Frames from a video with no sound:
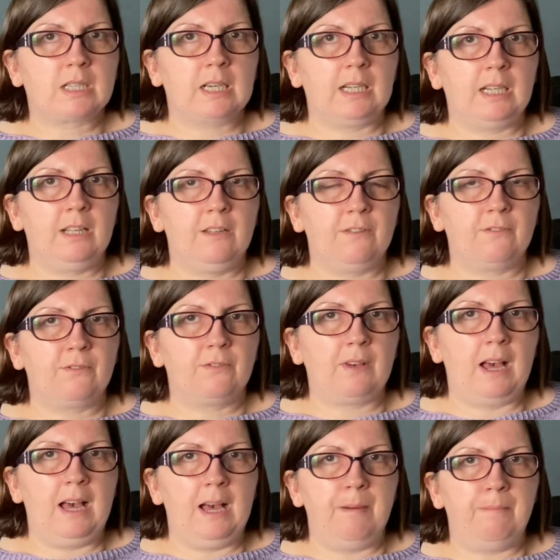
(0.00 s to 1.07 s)
kind of
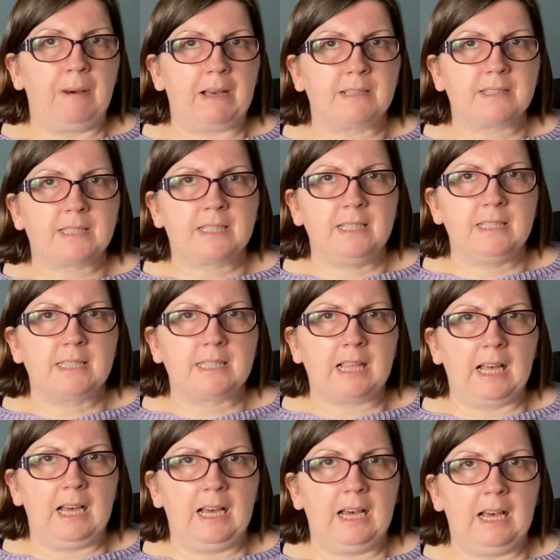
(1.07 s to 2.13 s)
baskets that
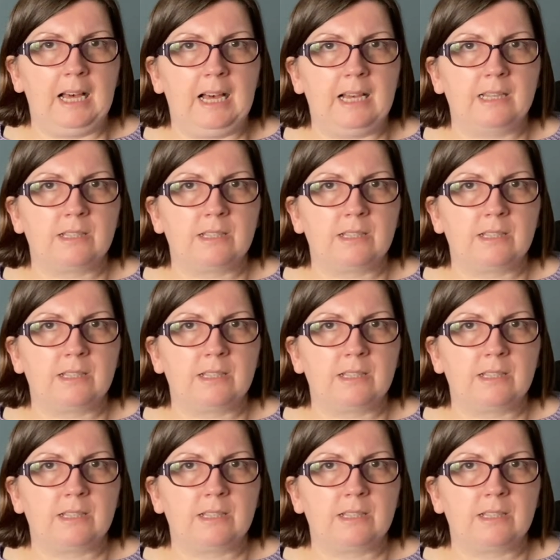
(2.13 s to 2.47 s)
I had,